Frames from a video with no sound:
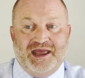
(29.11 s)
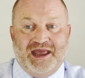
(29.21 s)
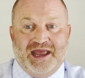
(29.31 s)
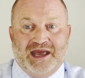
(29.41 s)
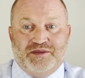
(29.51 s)

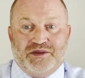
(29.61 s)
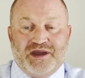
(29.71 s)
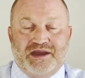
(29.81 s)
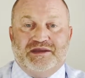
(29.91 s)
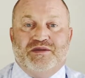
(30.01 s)
and they're
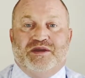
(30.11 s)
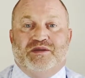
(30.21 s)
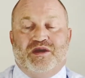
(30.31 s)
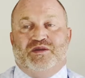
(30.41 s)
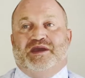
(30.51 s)
kind of going,
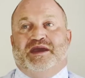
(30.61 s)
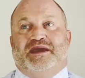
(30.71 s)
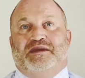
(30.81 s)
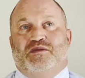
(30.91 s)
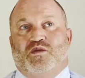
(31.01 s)

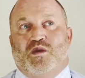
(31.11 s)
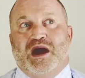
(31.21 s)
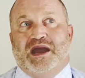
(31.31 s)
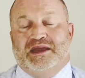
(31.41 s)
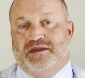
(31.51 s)
okay,
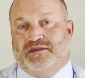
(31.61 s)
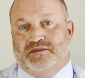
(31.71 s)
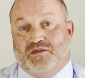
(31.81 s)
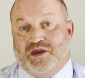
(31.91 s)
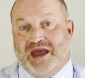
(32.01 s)
why and
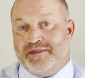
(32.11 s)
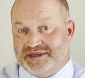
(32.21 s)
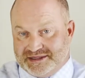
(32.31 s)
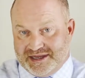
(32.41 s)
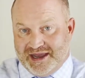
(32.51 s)
what
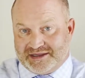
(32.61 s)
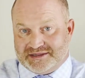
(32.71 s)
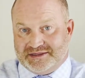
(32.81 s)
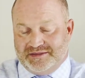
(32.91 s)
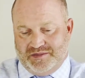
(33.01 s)
happens next?